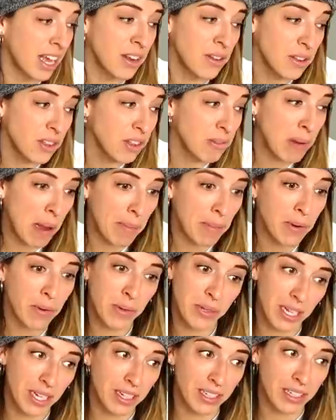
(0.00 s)
I know the thermometer
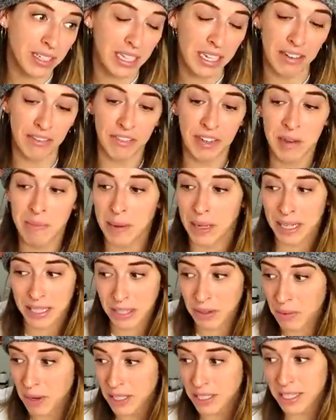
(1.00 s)
was like a little iffy, but like
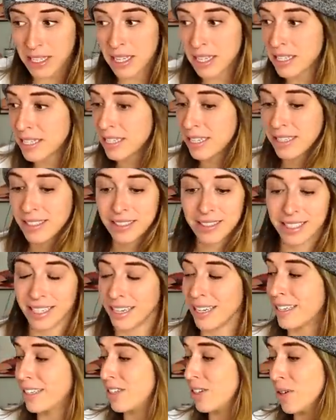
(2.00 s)
the rest of these things,
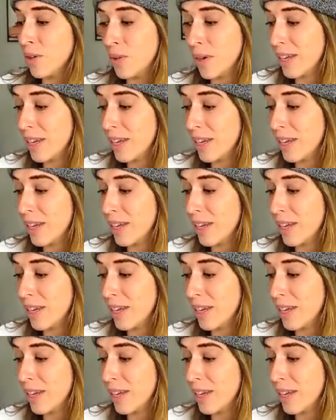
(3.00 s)
get to